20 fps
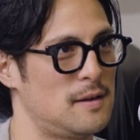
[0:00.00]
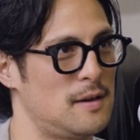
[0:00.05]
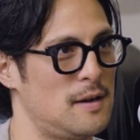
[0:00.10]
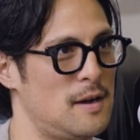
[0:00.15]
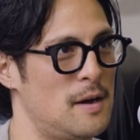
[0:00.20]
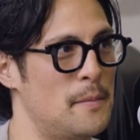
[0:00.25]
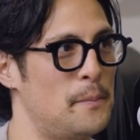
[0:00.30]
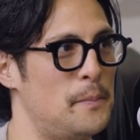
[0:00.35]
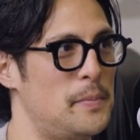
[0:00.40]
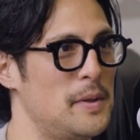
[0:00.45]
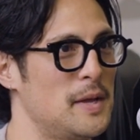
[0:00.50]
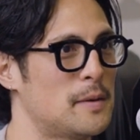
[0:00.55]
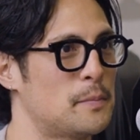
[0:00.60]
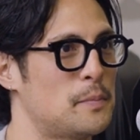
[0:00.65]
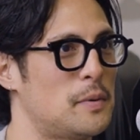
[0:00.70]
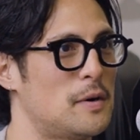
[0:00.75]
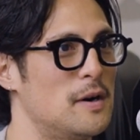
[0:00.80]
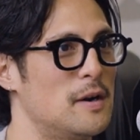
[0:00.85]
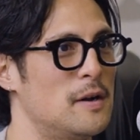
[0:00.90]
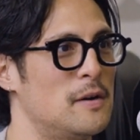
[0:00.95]
a big
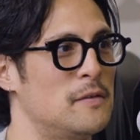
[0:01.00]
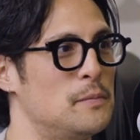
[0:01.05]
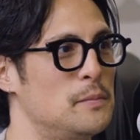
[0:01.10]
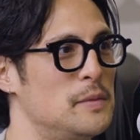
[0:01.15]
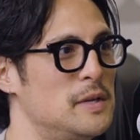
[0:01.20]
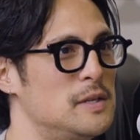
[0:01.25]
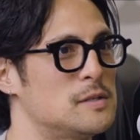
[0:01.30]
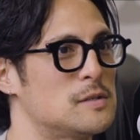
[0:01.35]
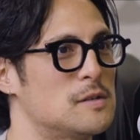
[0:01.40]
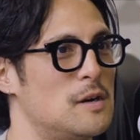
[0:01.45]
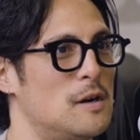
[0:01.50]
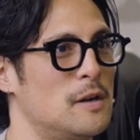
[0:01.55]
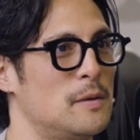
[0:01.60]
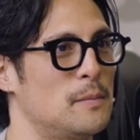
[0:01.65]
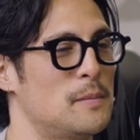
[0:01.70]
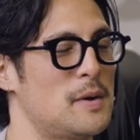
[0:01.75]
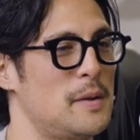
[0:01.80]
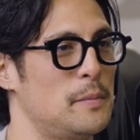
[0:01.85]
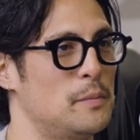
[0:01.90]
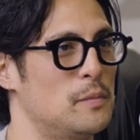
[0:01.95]
part of me starting
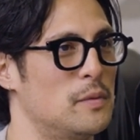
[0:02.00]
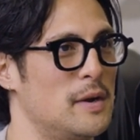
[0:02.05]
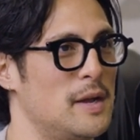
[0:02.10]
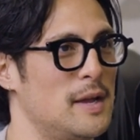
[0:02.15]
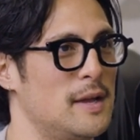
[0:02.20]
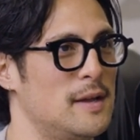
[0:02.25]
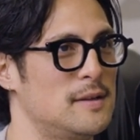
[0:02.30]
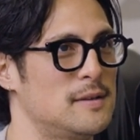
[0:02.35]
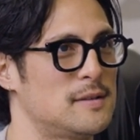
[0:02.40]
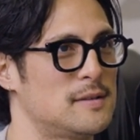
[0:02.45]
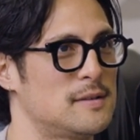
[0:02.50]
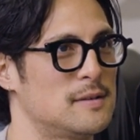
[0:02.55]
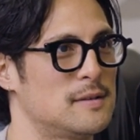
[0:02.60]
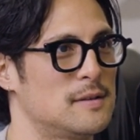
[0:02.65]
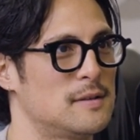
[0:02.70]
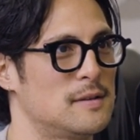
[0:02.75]
my brand